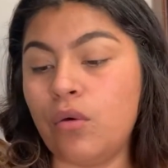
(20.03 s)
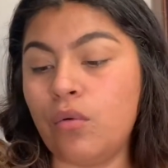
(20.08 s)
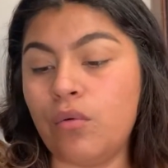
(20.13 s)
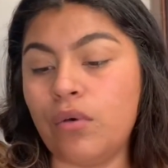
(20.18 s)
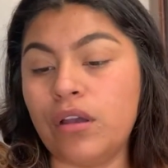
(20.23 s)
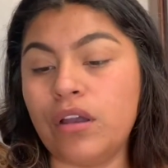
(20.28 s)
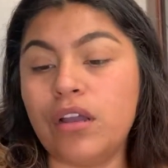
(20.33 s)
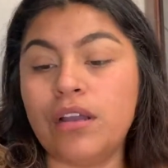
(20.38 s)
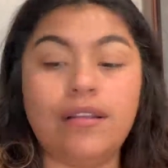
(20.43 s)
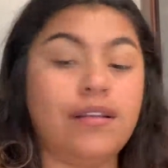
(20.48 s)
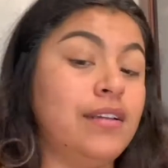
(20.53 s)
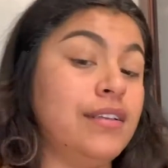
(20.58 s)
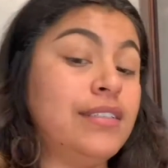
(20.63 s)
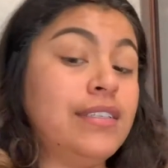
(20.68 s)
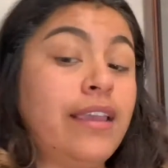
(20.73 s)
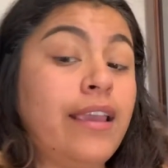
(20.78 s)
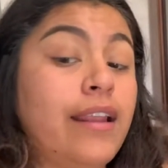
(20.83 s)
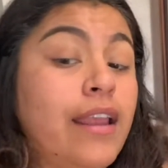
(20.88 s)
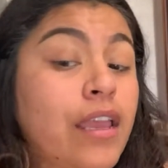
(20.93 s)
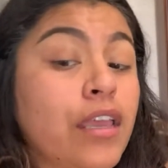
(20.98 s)
what colors
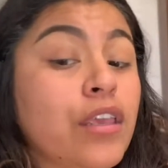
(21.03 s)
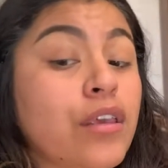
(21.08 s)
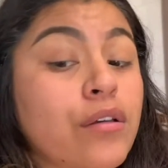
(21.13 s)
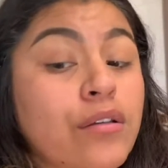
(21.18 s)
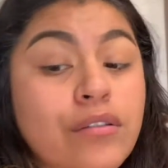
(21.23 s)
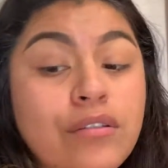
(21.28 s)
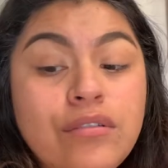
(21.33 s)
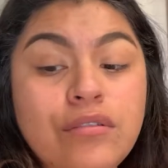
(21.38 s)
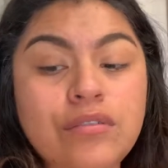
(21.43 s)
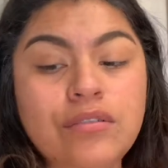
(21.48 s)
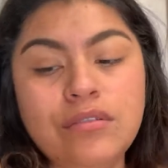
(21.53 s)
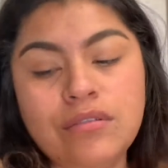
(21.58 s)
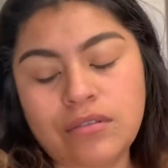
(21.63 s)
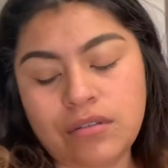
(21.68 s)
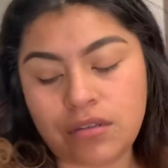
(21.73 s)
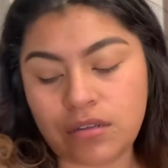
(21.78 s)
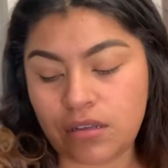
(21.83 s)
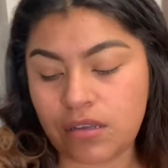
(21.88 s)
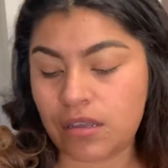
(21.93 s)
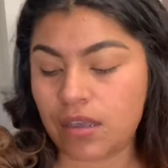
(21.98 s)
can I use
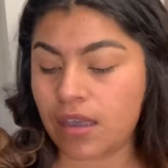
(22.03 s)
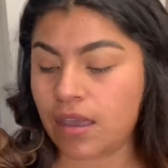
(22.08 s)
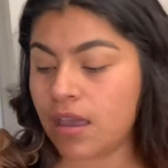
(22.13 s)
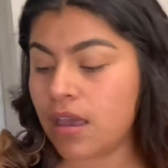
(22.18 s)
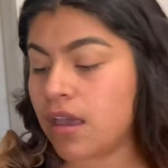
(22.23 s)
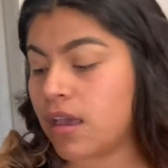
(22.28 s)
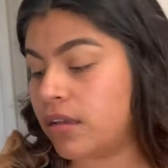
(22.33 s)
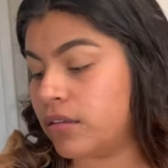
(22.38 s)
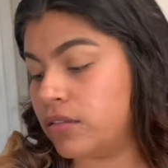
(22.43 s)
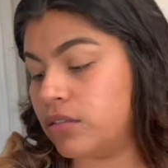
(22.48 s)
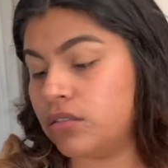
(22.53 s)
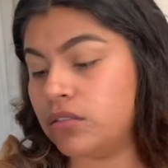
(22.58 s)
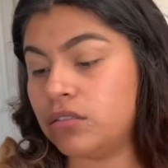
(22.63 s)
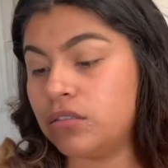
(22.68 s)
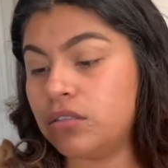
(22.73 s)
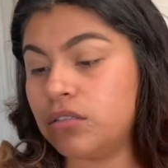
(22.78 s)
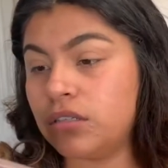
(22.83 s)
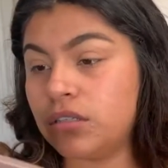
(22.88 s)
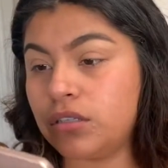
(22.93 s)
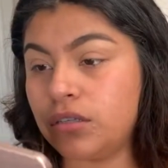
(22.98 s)

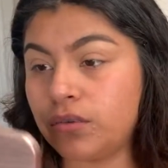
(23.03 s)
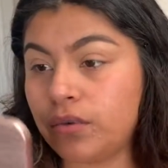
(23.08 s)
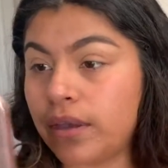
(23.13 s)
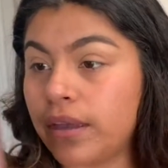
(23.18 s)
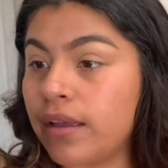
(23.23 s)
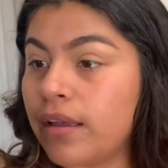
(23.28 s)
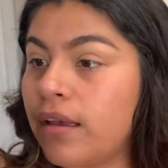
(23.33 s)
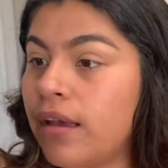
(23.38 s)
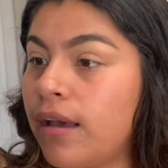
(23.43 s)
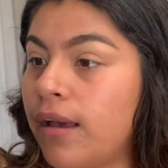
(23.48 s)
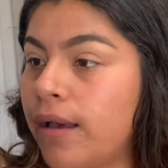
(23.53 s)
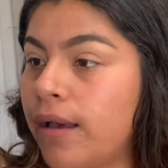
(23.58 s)
to do it.